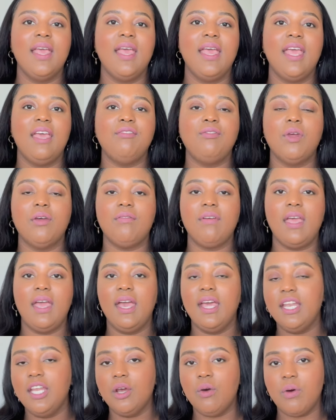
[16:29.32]
If you have
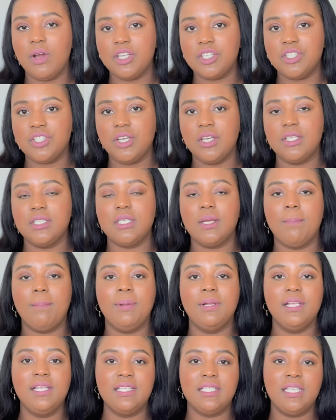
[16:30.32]
any questions,
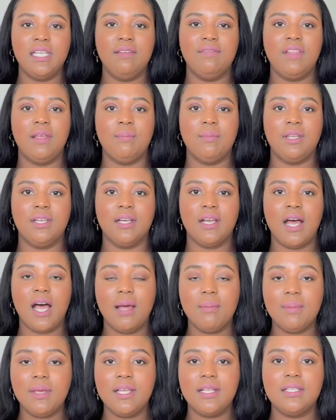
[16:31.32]
please leave them in the
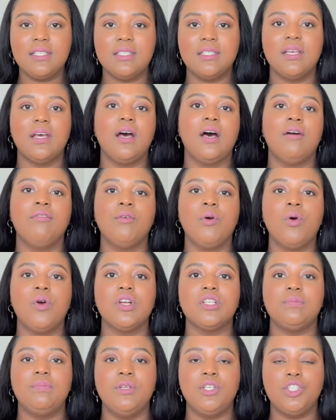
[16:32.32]
comments. Of
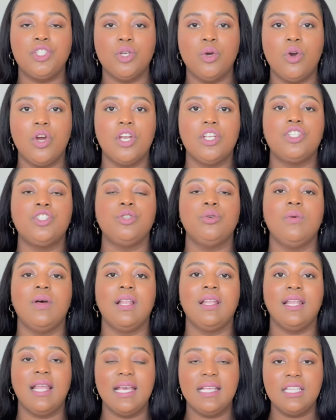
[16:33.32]
course, be sure to
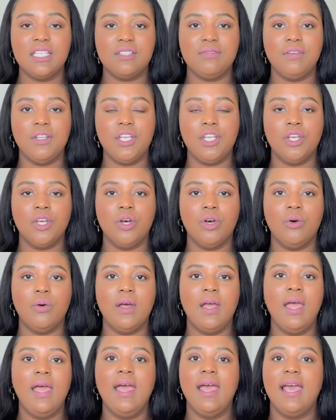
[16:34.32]
like this
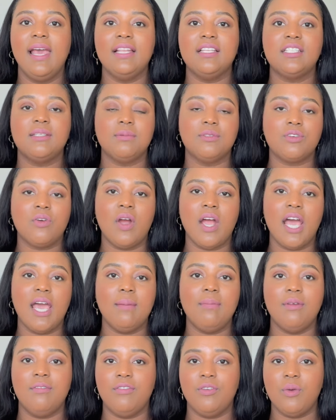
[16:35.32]
video and
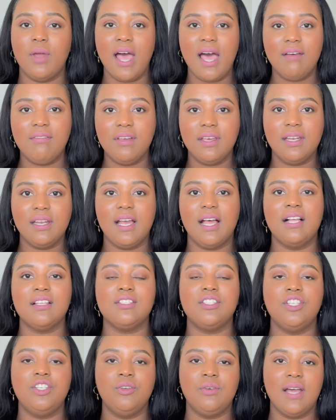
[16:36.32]
subscribe if you haven't. I'll
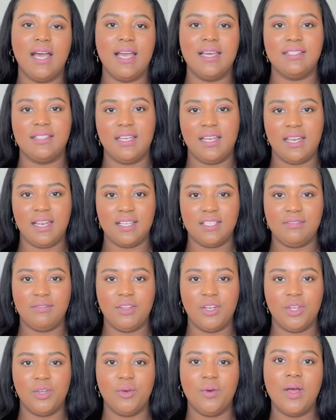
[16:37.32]
see you guys in the next
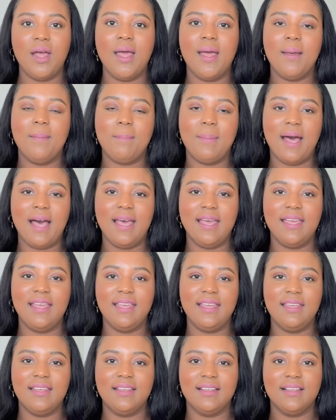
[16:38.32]
video. Bye.